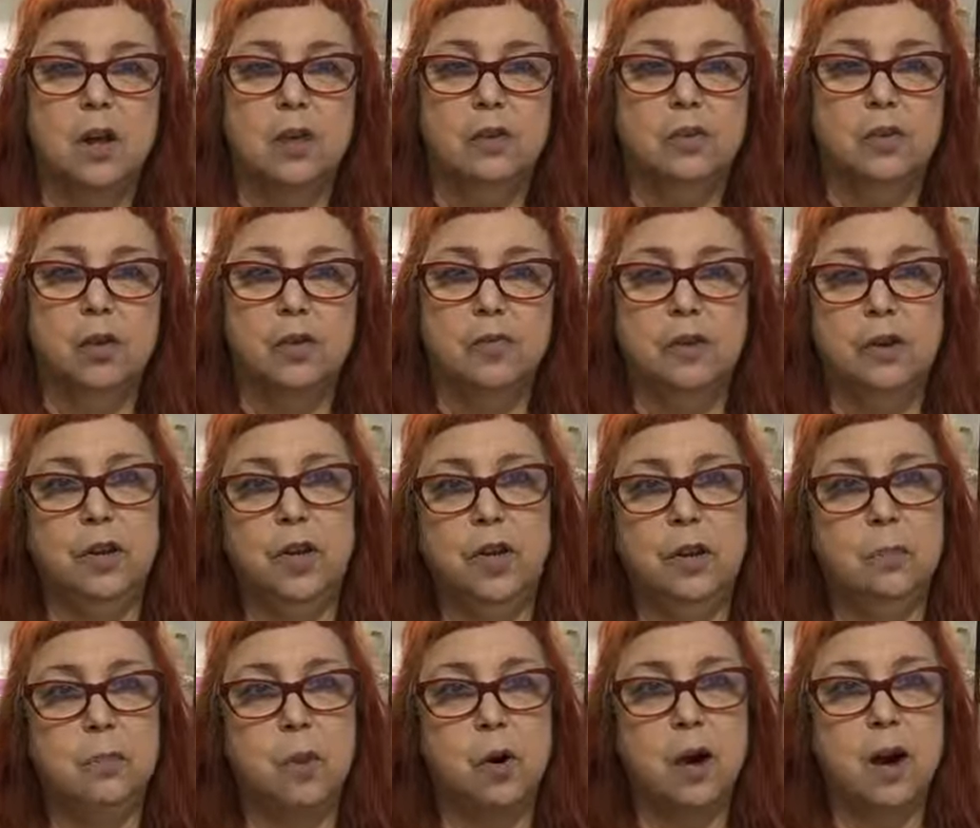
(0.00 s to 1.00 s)
So if you
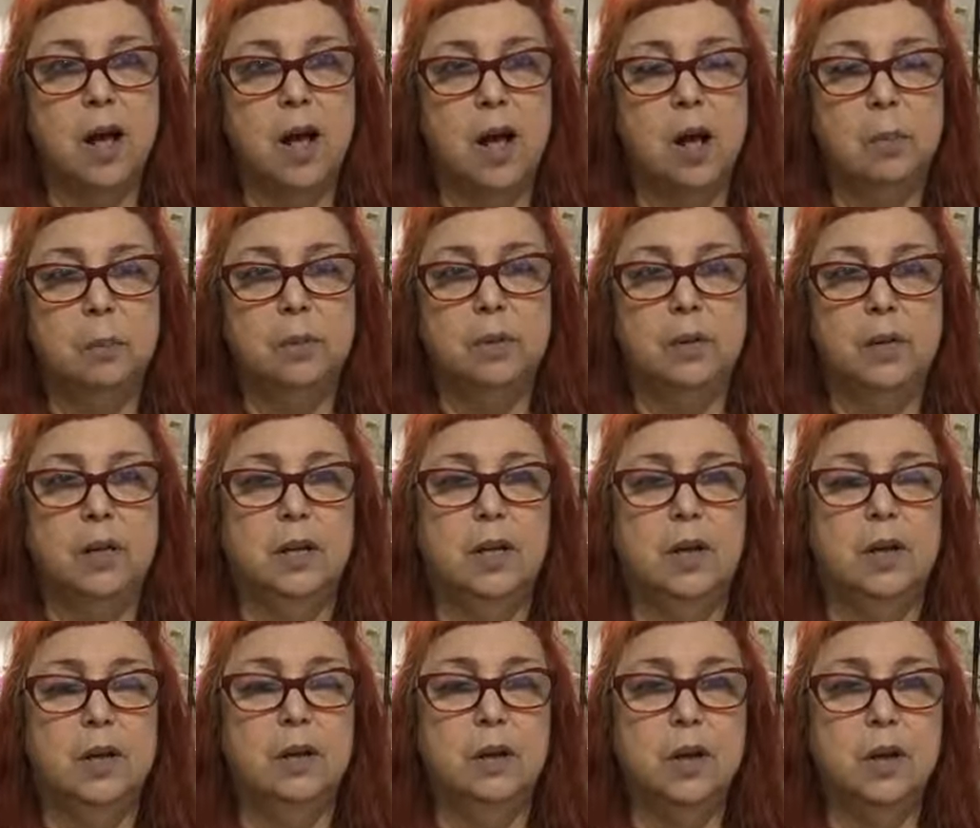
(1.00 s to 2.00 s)
need more help,
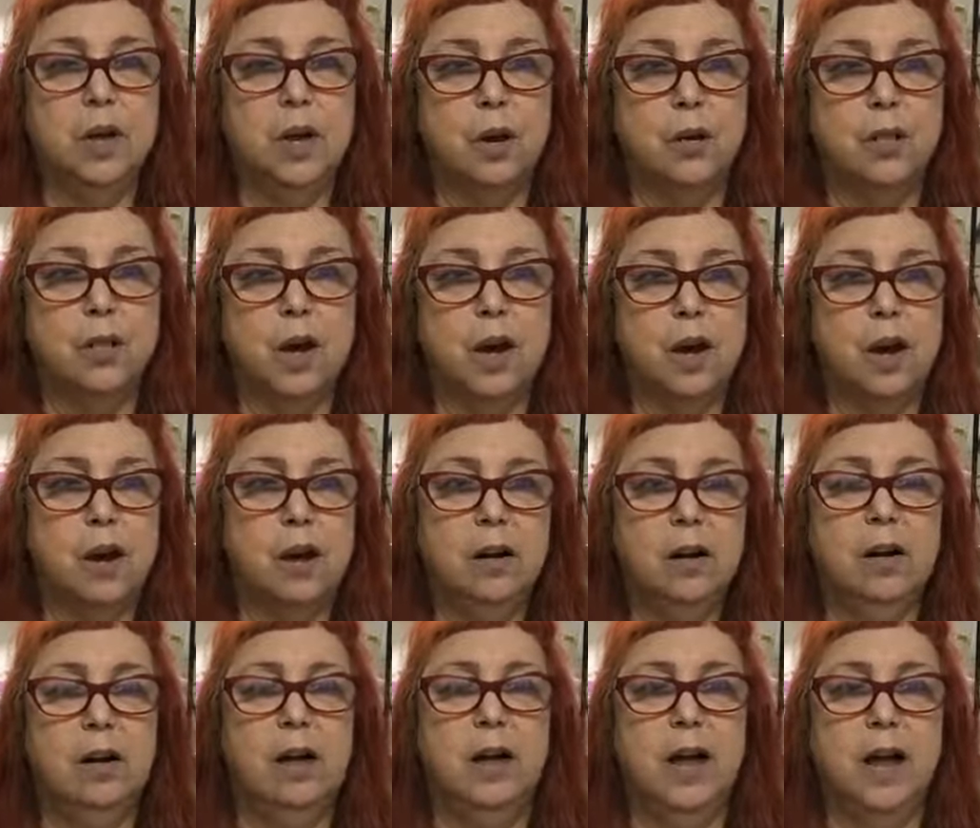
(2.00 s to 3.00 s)
you can go
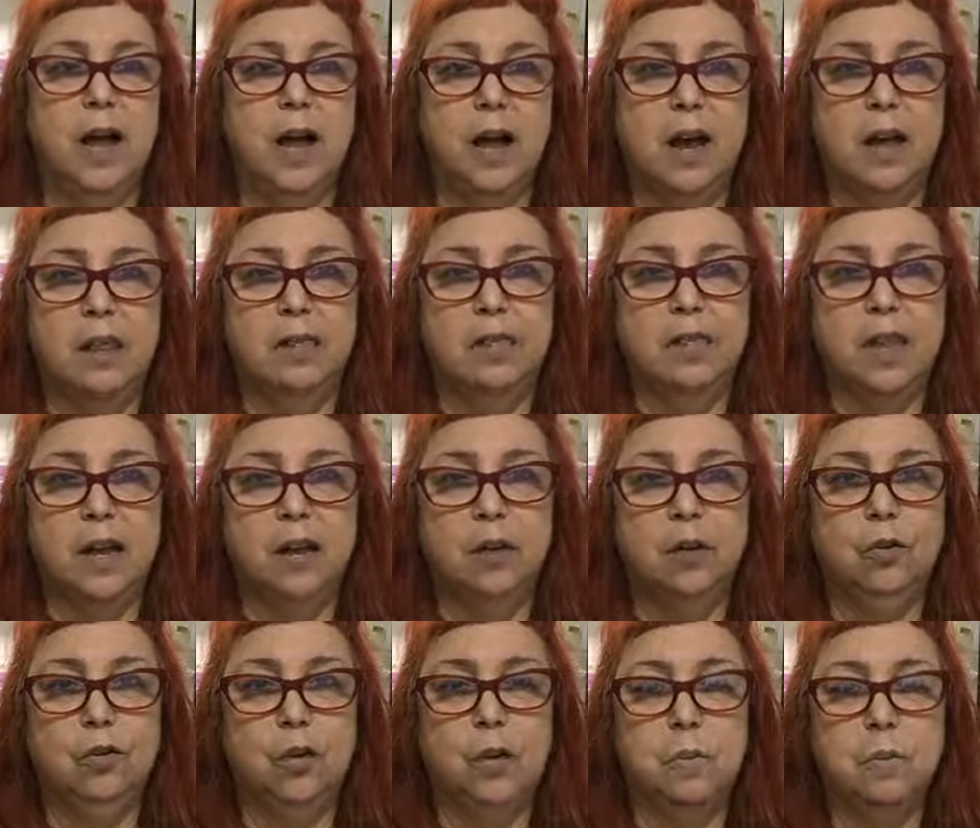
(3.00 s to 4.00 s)
there. And thank
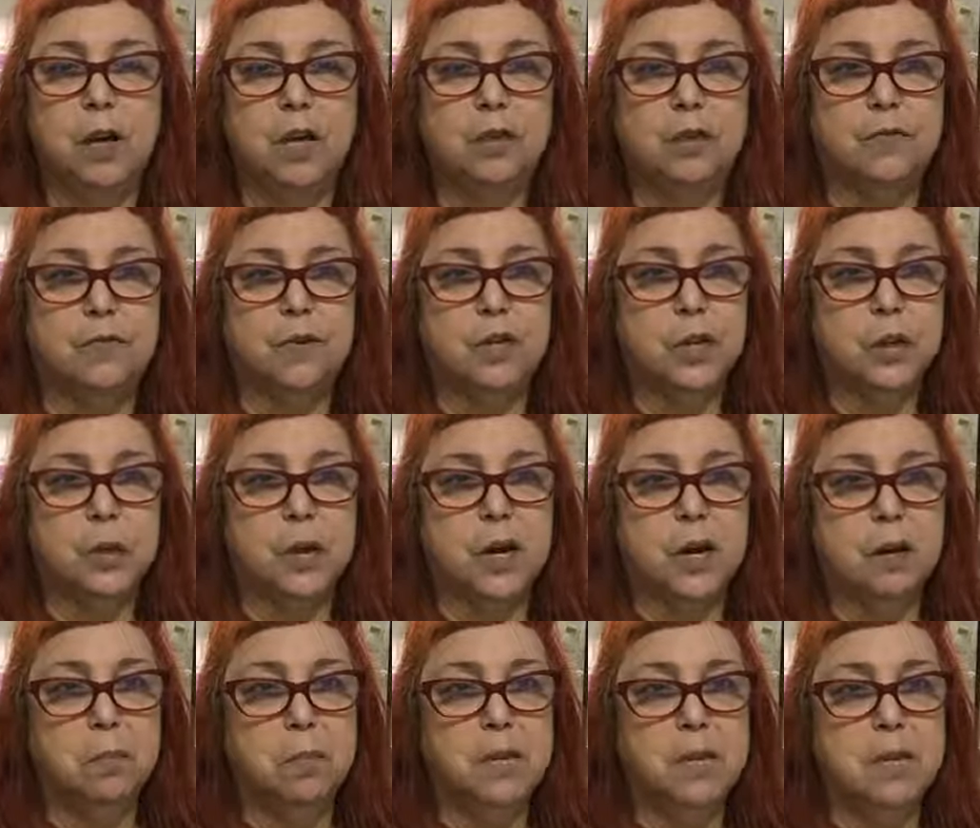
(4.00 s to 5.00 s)
you so much for
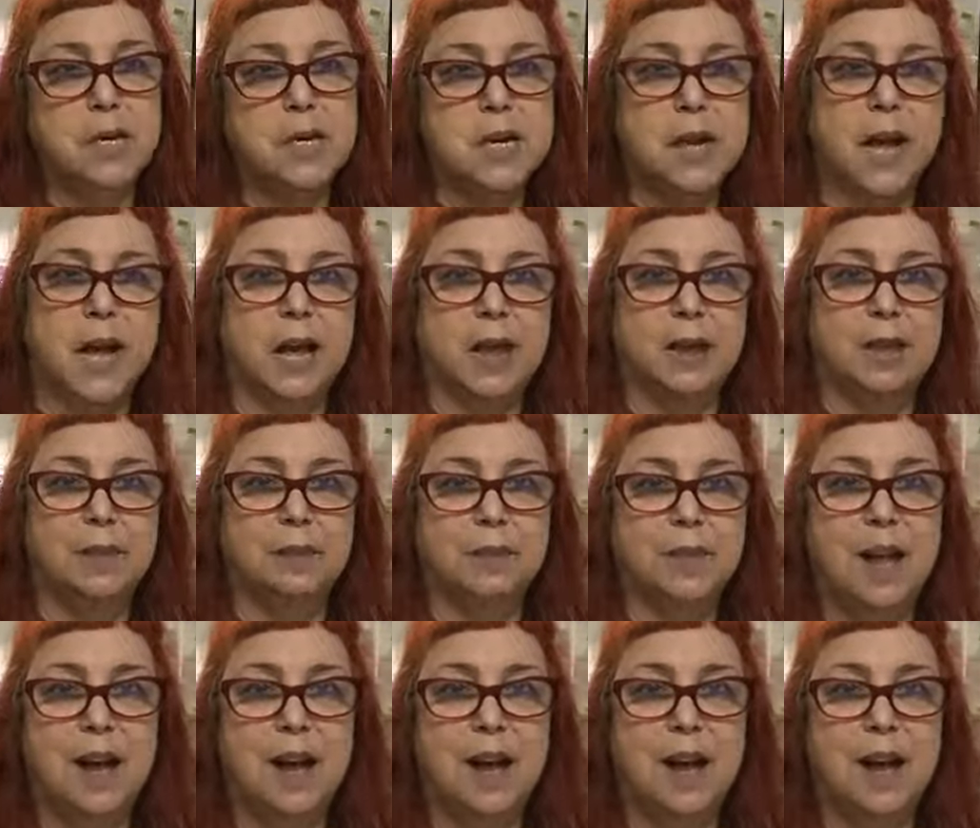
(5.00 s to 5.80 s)
joining me today.